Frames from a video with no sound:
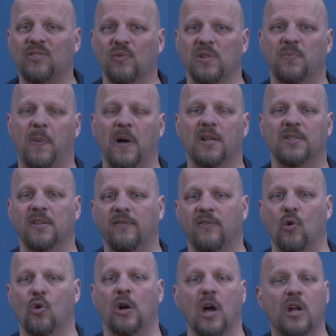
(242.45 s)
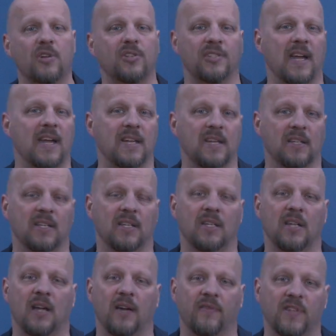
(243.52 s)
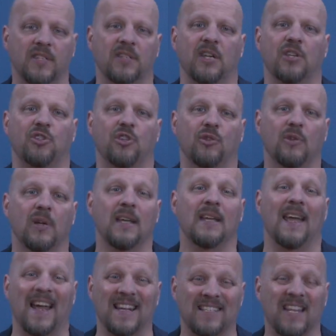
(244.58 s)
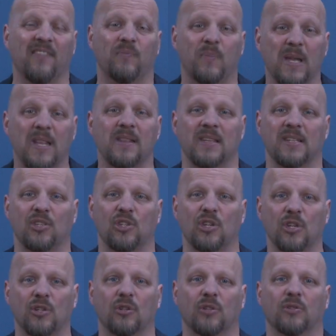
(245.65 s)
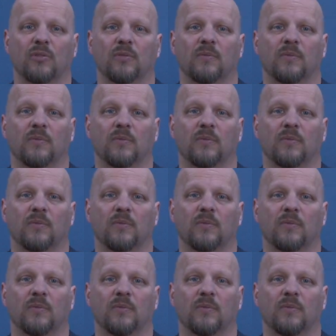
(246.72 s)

responsive or understanding of this issue as they've been this year.